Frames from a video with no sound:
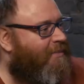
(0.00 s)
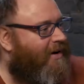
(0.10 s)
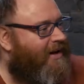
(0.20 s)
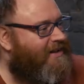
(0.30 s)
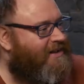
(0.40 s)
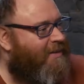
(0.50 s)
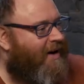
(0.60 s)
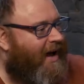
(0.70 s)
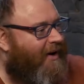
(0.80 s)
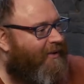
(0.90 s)
But
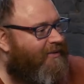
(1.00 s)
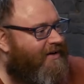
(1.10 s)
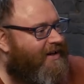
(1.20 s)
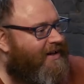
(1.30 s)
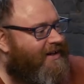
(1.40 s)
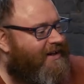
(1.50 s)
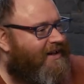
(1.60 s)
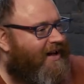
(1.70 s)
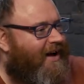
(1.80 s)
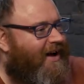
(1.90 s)
somehow
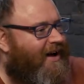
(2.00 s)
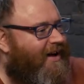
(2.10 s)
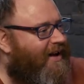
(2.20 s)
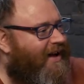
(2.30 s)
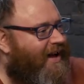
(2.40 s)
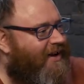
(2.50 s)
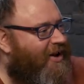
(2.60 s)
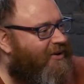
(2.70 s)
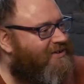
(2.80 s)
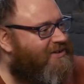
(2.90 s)
uh, it
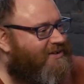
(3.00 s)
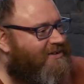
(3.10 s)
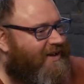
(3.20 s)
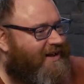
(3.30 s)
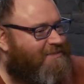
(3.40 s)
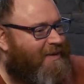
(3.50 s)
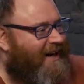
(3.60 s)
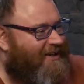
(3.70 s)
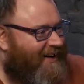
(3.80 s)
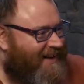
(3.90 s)
knows that it's
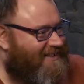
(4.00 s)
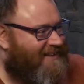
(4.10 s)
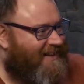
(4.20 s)
bad guys